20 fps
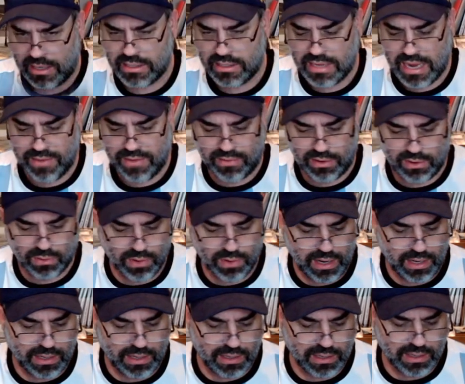just haven't
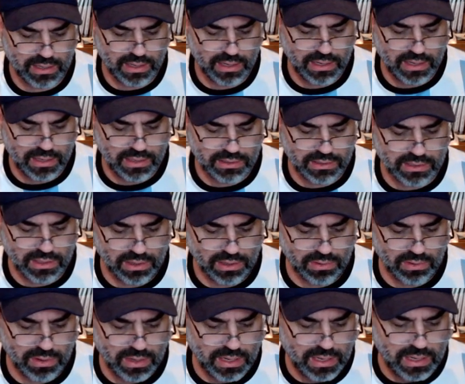graded.
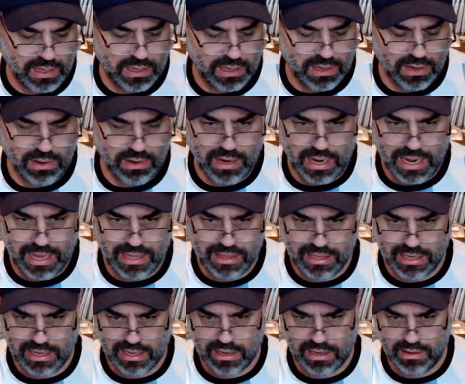So I
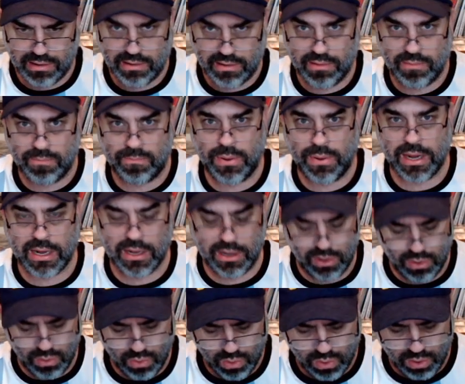think pick
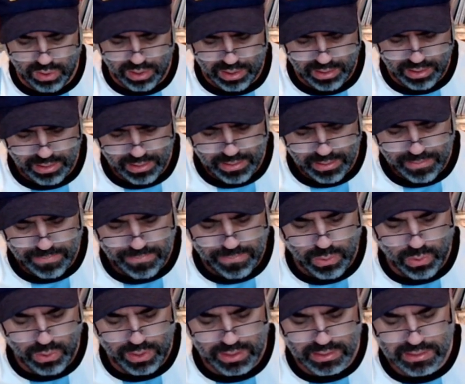your
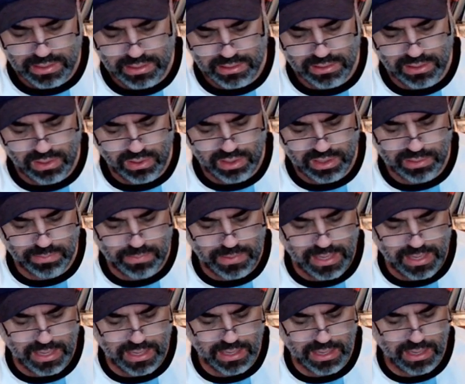poison, so to
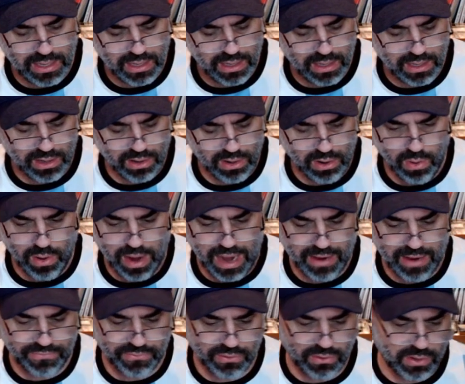speak. Go
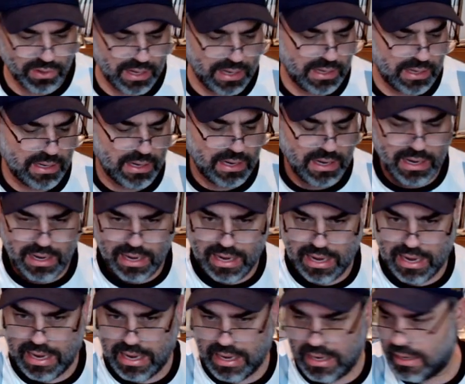after it,
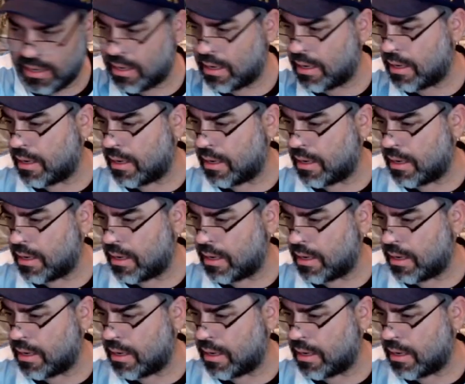and